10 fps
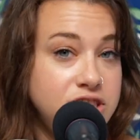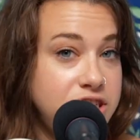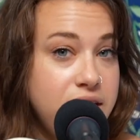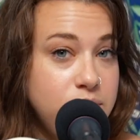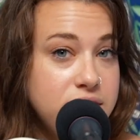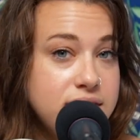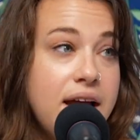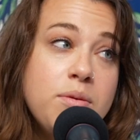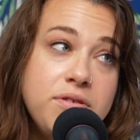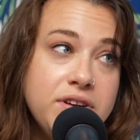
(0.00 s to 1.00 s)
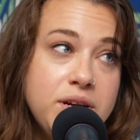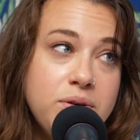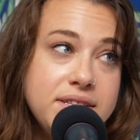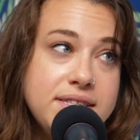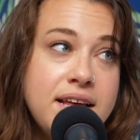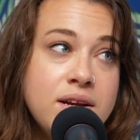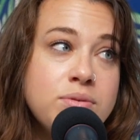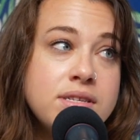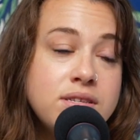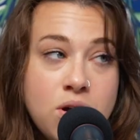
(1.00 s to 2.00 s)
Jared once. I opened for you once, and it
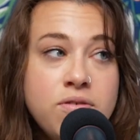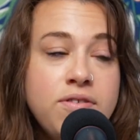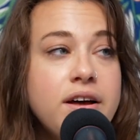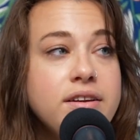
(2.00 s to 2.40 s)
was so fun.